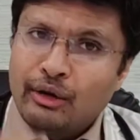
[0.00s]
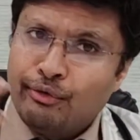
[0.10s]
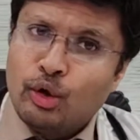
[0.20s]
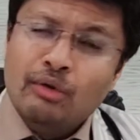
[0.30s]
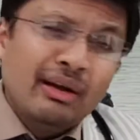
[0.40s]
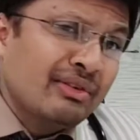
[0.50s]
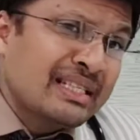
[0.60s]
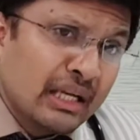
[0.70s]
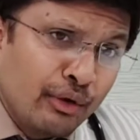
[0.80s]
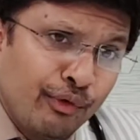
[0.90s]
if at all we have a
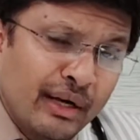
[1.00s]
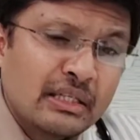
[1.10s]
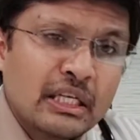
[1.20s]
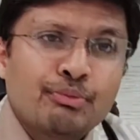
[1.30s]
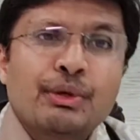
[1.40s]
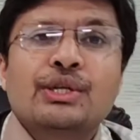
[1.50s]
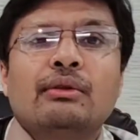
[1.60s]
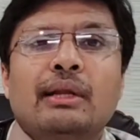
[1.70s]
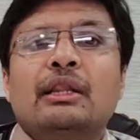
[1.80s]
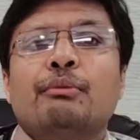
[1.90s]
significant
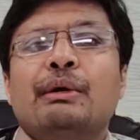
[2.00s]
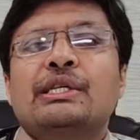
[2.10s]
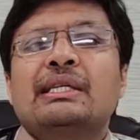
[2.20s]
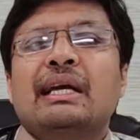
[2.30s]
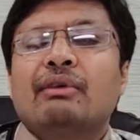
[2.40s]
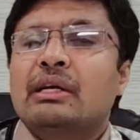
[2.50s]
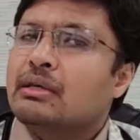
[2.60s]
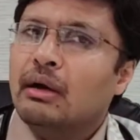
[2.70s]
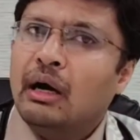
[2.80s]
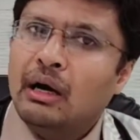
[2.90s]
suspicion that the patient is having a
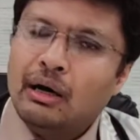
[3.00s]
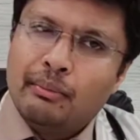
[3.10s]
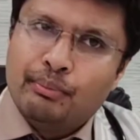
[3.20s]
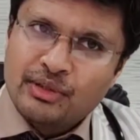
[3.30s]
uh,